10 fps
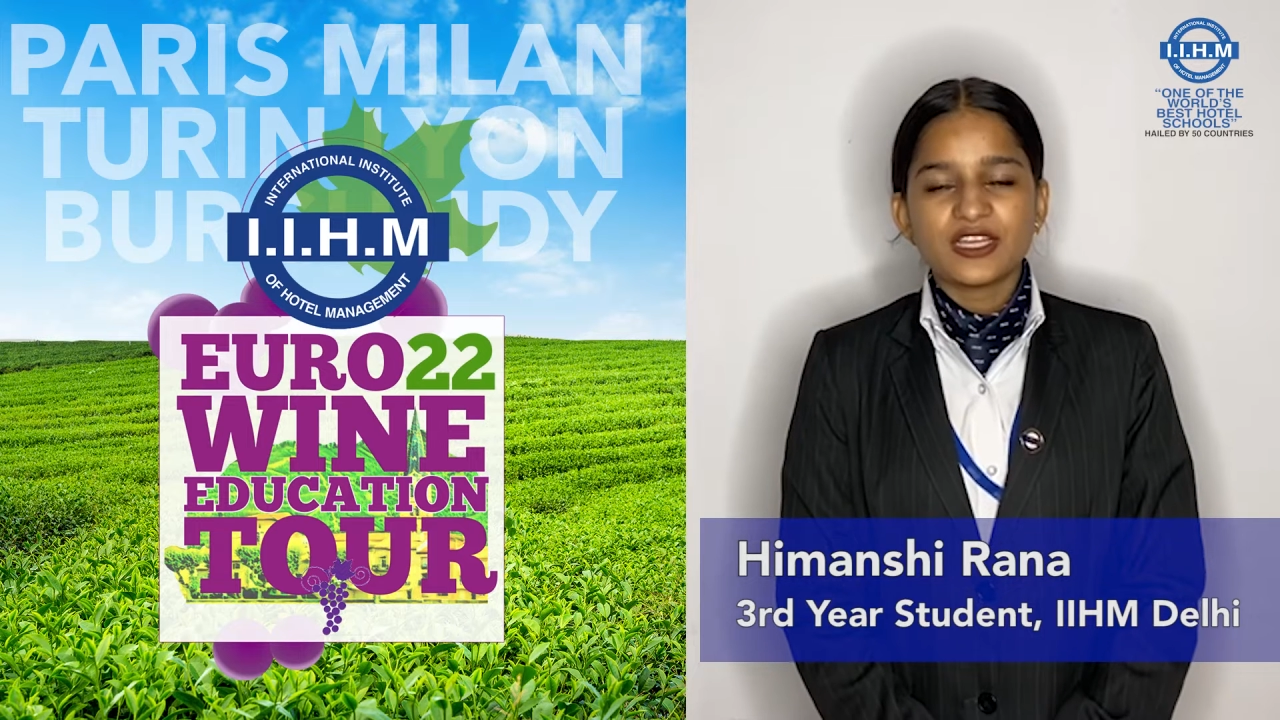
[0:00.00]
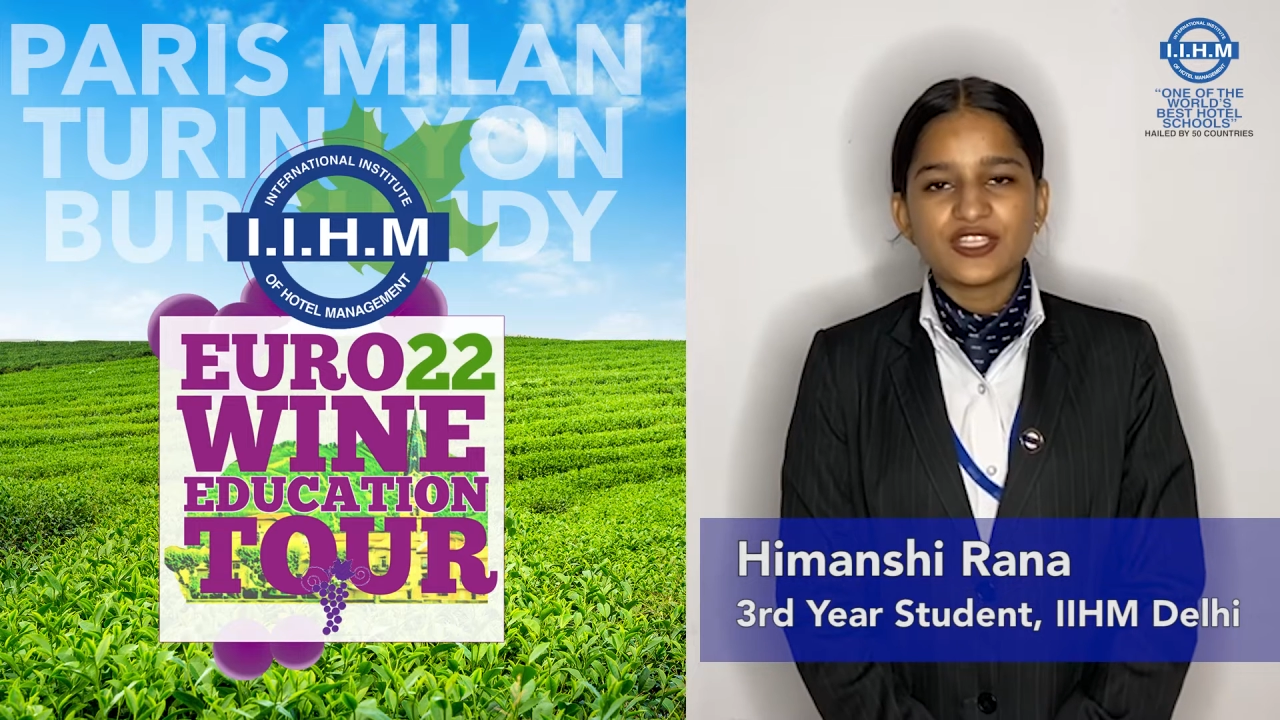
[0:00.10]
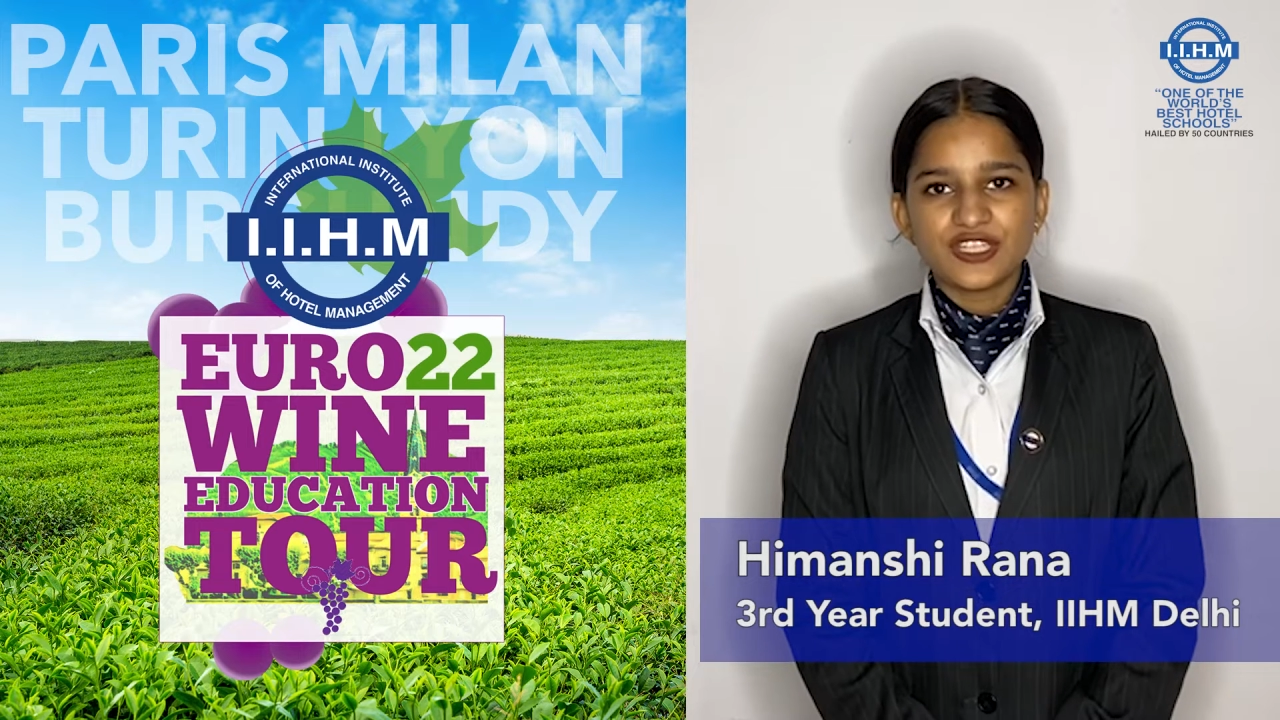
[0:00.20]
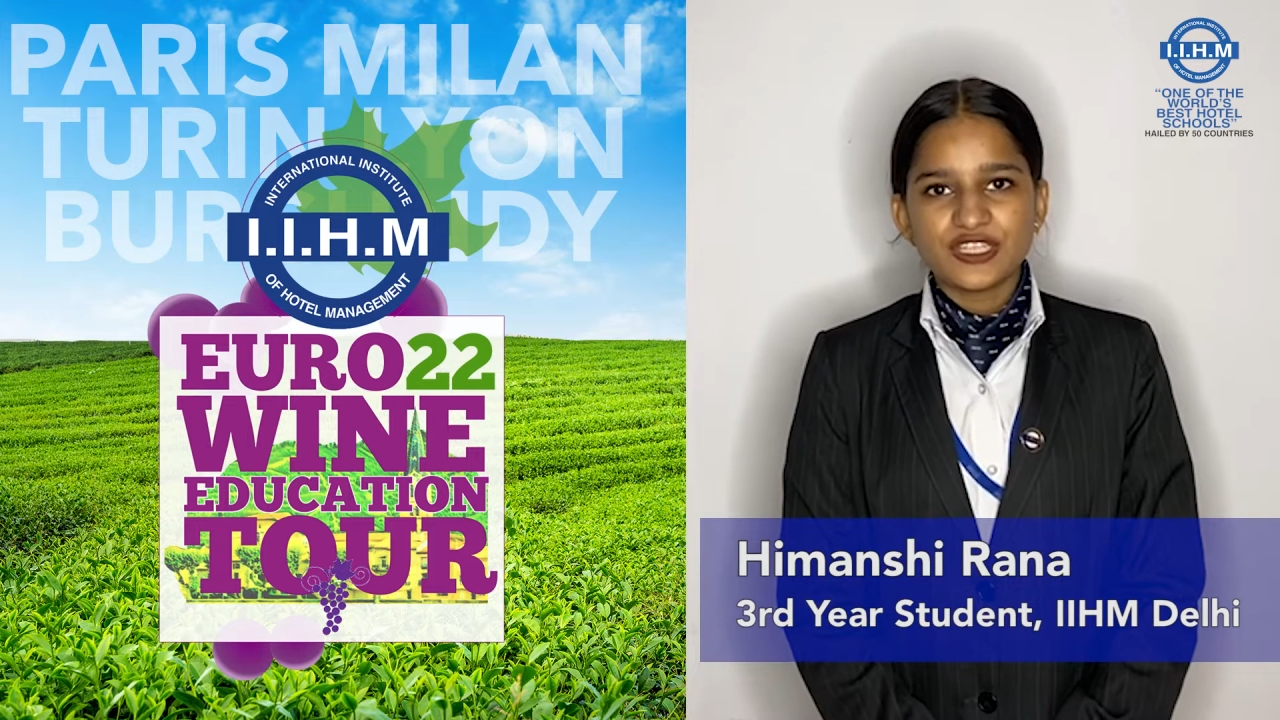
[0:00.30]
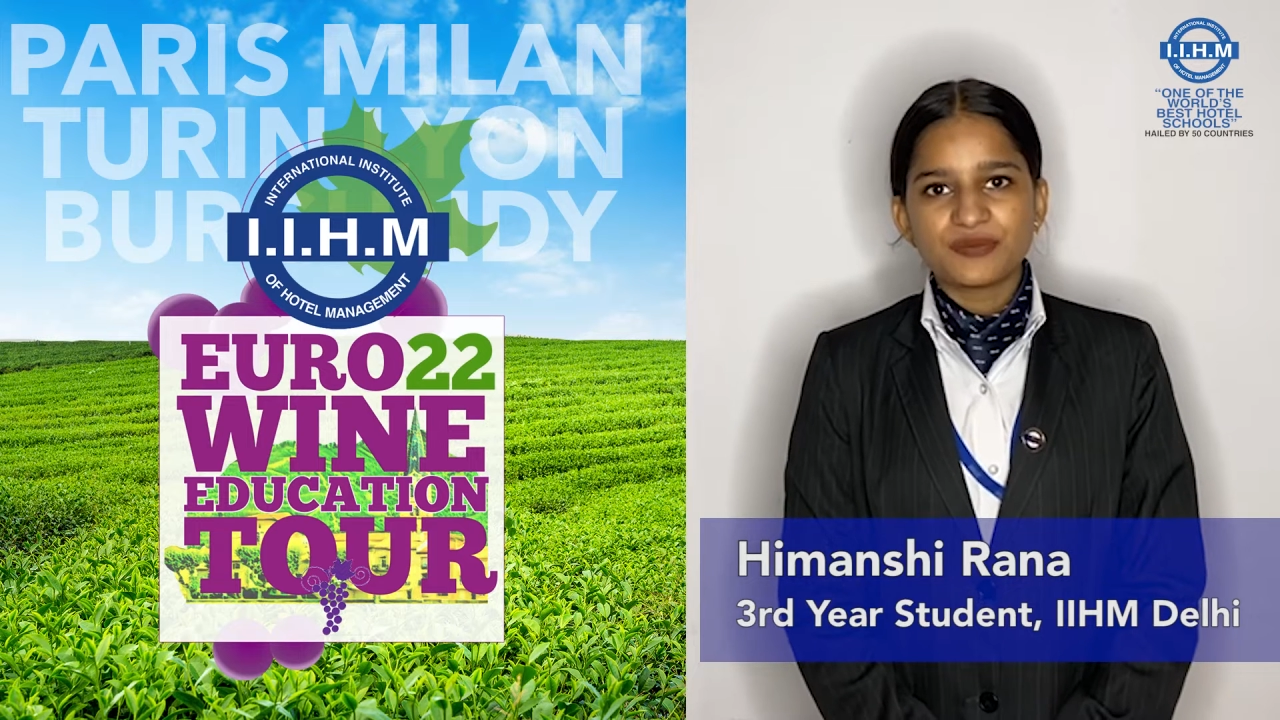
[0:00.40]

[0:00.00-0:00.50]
cheese